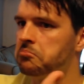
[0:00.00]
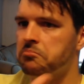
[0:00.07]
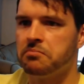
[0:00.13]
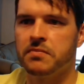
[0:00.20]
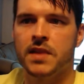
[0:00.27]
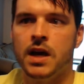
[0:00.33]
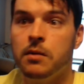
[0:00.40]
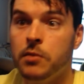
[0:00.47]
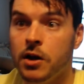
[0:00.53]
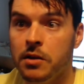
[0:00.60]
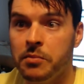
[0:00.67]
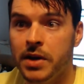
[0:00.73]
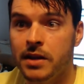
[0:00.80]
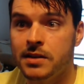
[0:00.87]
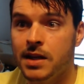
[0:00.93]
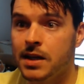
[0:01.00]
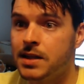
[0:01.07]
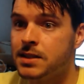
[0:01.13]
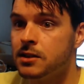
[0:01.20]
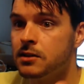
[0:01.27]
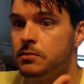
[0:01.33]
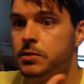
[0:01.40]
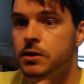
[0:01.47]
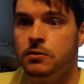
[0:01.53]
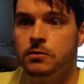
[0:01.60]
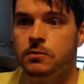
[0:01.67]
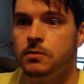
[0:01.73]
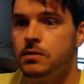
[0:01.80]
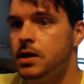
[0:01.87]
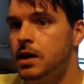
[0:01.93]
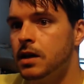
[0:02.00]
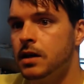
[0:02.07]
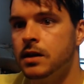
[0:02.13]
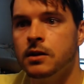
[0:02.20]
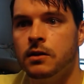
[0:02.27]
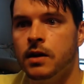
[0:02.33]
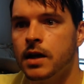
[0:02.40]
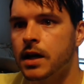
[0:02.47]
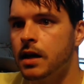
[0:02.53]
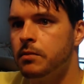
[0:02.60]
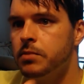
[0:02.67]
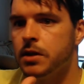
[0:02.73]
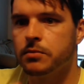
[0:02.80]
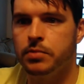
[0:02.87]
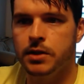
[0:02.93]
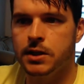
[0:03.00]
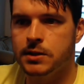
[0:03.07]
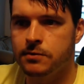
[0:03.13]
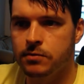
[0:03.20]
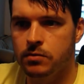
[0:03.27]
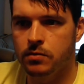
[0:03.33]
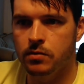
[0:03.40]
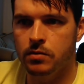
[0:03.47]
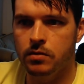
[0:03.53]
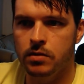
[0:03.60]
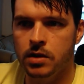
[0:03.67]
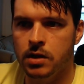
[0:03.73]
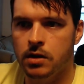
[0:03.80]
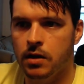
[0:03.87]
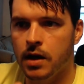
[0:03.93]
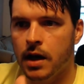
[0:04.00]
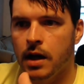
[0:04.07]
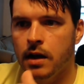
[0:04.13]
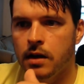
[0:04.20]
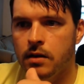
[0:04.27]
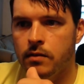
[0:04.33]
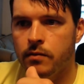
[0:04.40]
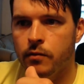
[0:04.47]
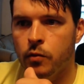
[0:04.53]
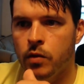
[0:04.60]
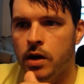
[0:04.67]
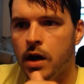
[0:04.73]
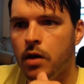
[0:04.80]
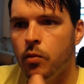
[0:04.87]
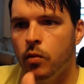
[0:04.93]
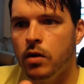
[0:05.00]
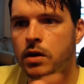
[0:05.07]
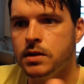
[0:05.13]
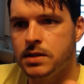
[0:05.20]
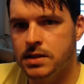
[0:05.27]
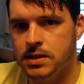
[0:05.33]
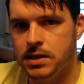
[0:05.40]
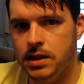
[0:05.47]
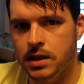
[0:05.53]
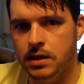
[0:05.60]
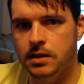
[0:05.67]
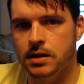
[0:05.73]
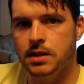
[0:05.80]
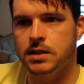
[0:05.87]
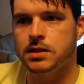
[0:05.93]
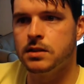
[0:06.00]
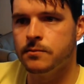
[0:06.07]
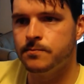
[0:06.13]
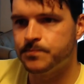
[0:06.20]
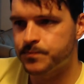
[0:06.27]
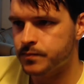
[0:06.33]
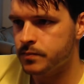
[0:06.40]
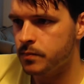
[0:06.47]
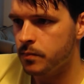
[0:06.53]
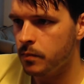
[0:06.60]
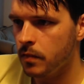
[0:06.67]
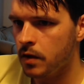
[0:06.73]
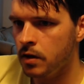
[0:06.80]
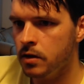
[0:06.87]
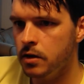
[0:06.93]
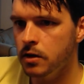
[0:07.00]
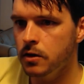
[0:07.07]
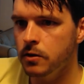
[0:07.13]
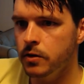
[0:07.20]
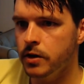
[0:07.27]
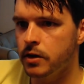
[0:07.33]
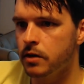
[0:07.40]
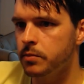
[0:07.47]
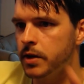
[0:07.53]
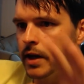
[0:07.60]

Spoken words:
I'm all about that because that would be cool. I got big plans for what I want to see this go. I'm gonna have